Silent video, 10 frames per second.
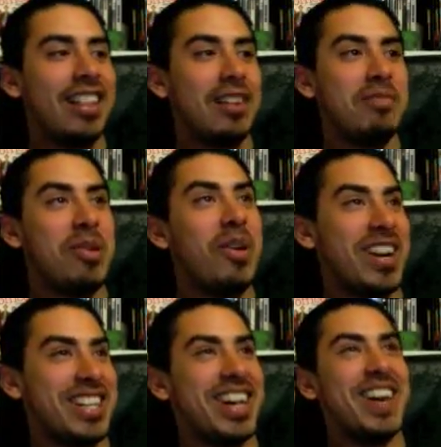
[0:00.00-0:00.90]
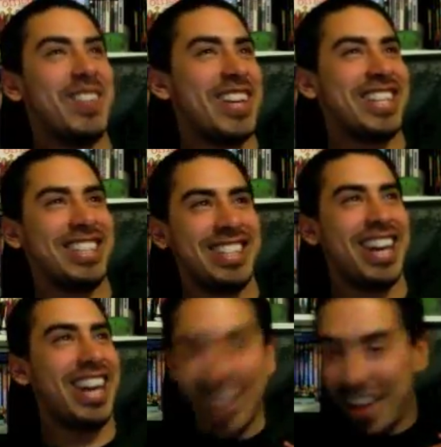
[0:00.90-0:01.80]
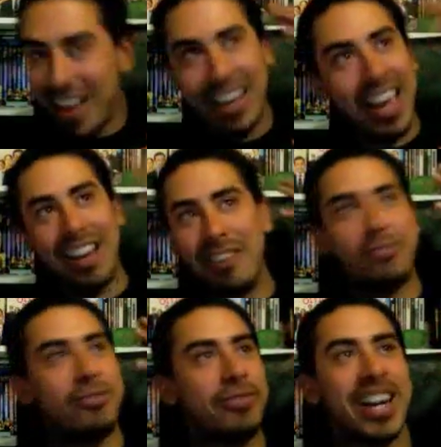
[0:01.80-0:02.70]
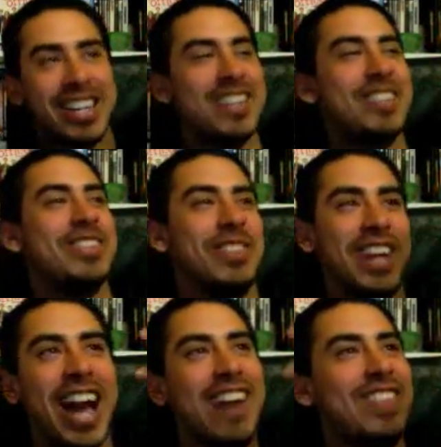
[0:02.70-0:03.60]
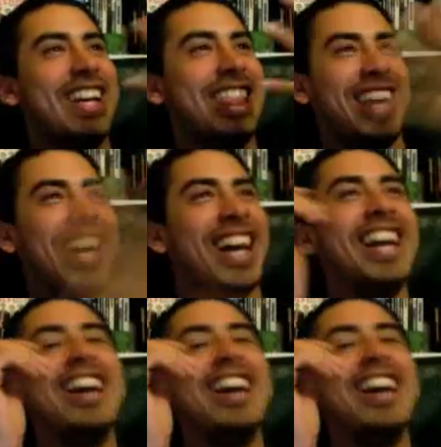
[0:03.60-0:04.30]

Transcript: Like poor Toby just like getting fucked over for everything.